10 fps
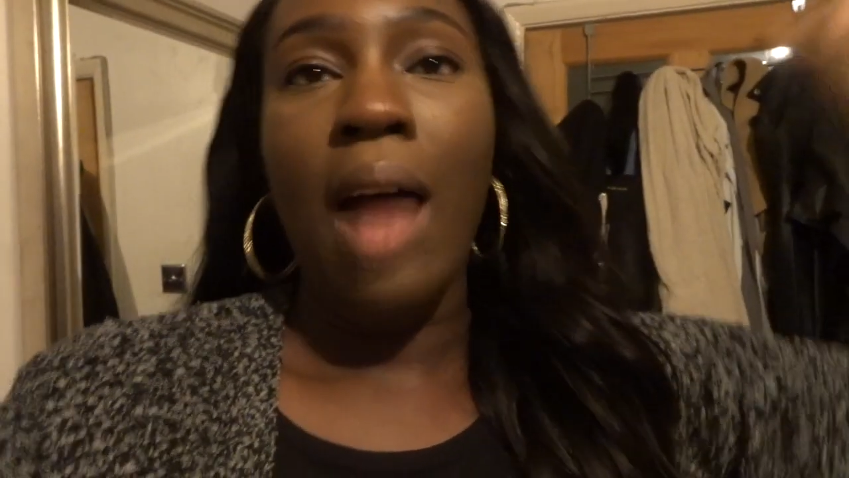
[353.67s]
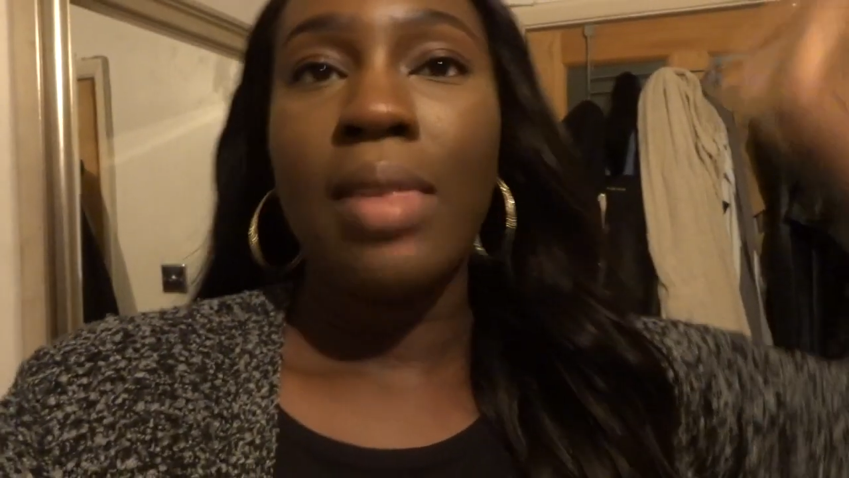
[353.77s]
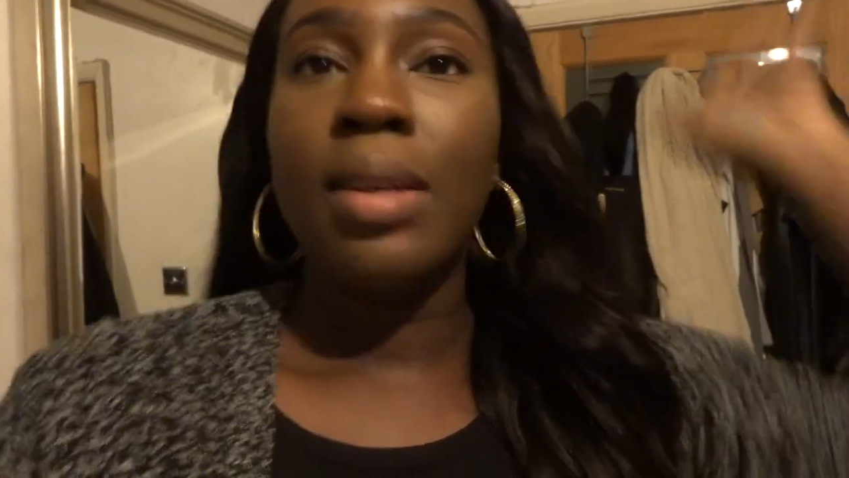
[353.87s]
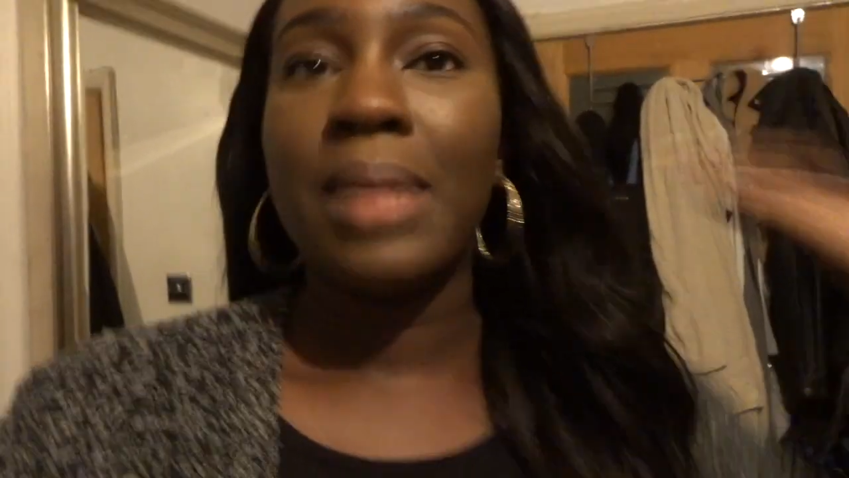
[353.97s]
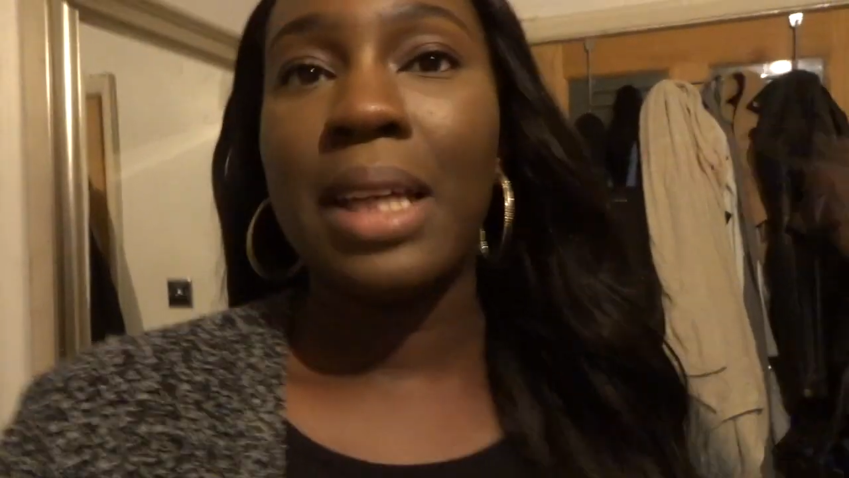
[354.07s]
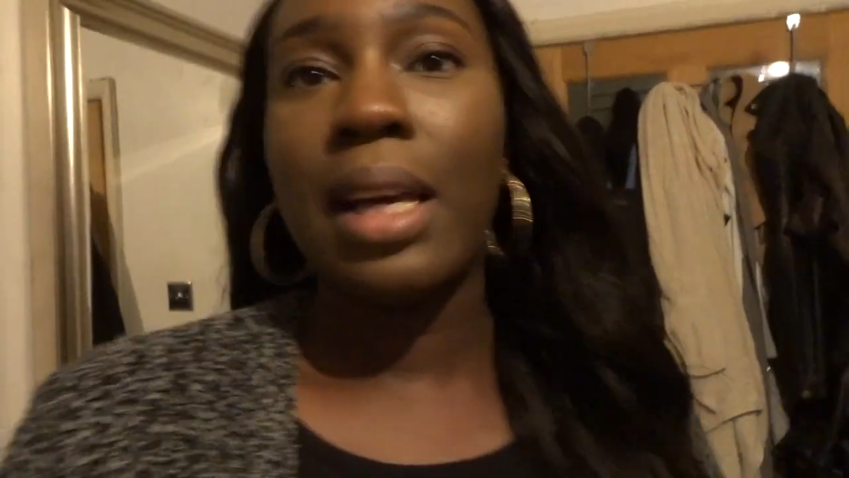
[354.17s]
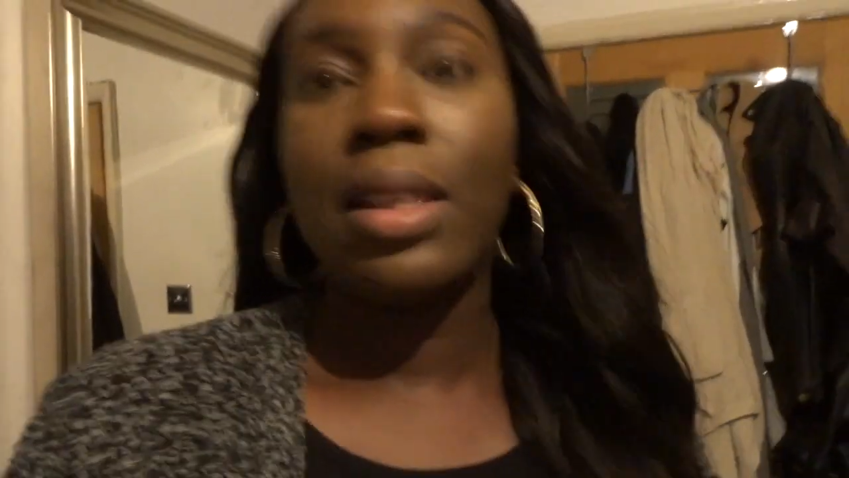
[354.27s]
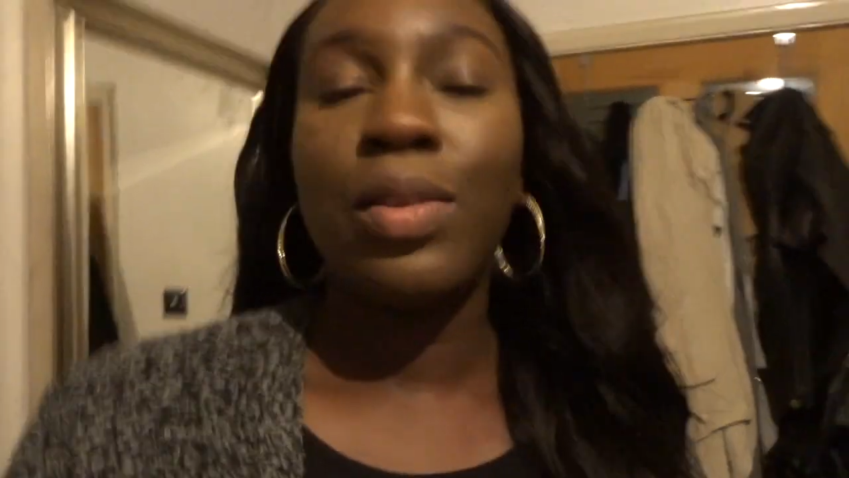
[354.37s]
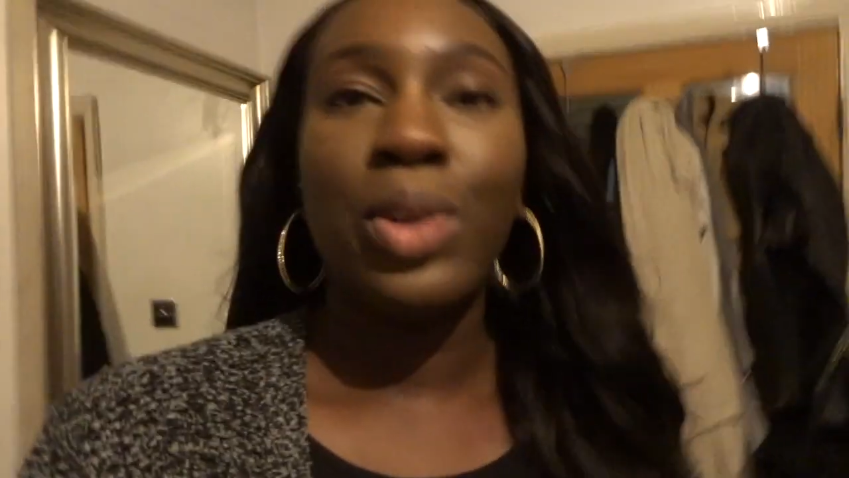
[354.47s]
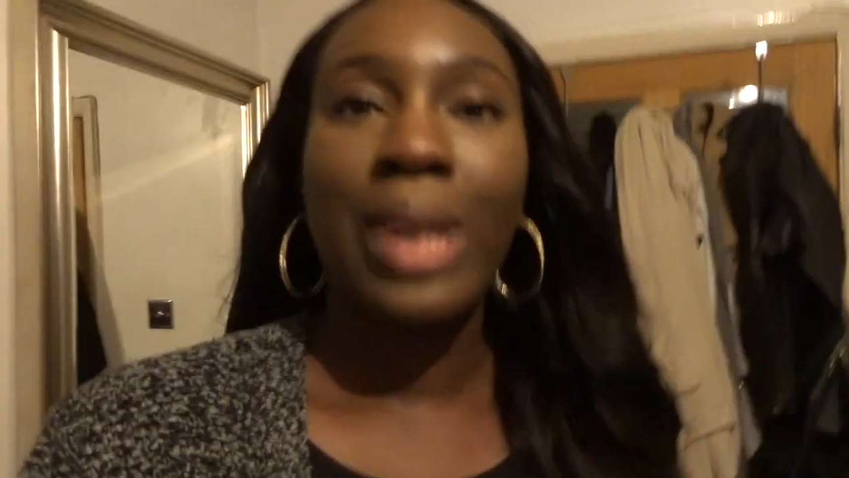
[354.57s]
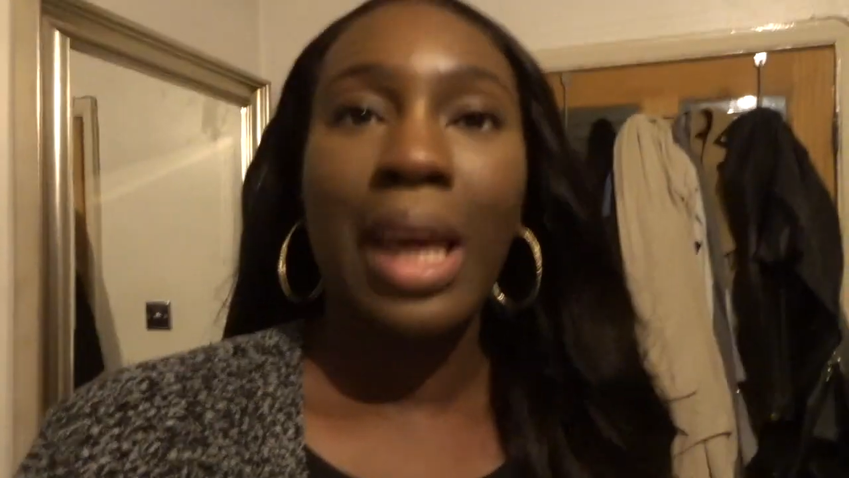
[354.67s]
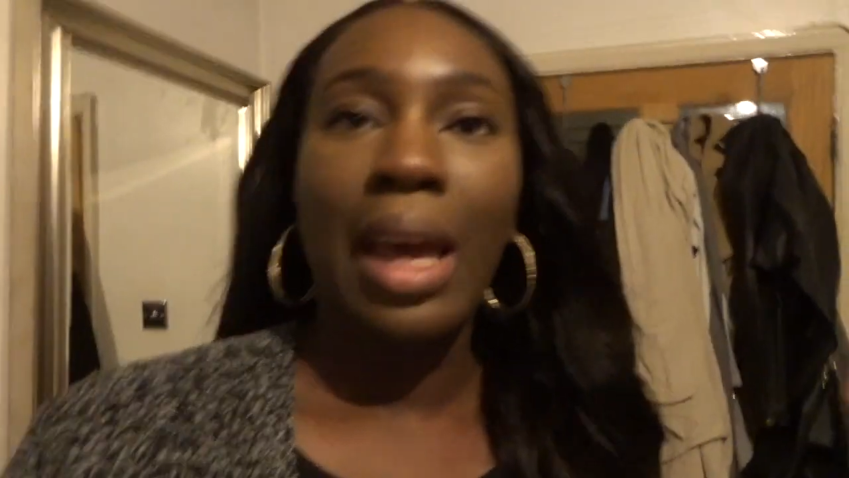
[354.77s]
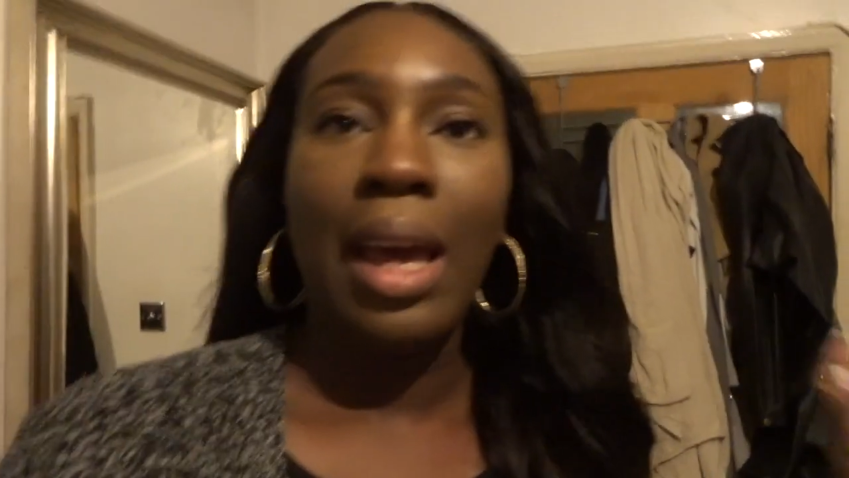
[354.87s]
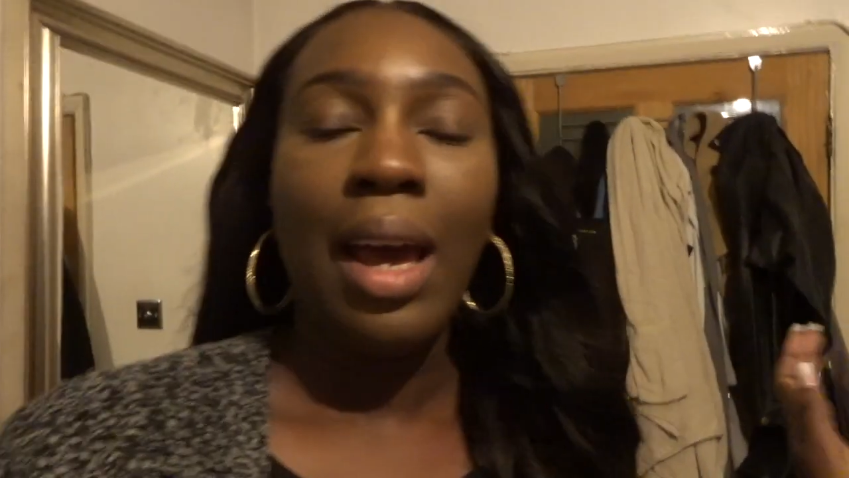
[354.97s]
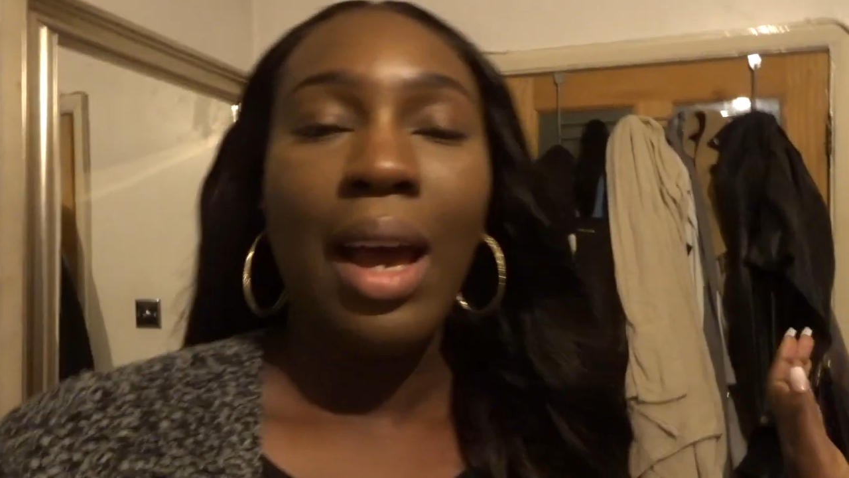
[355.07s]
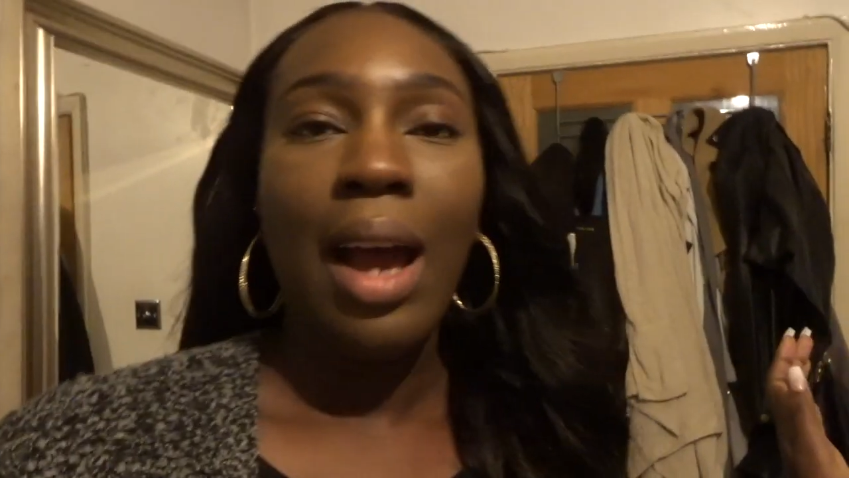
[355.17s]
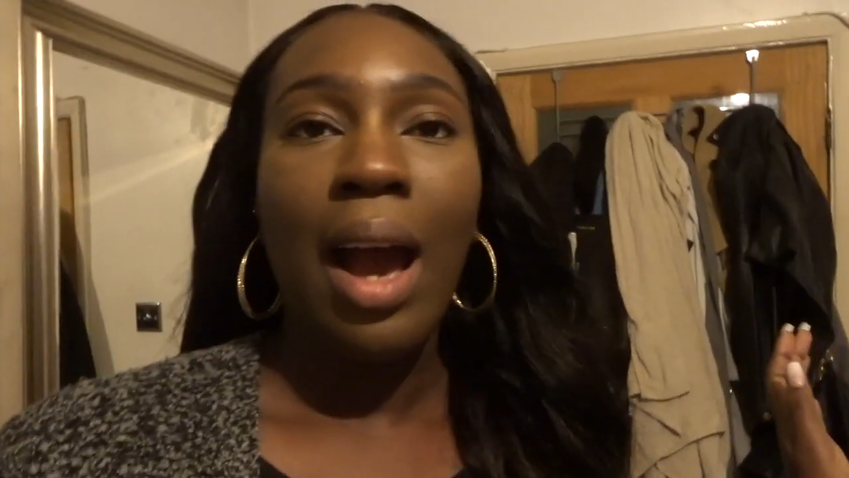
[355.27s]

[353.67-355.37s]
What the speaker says: think I'm going to end the vlog here.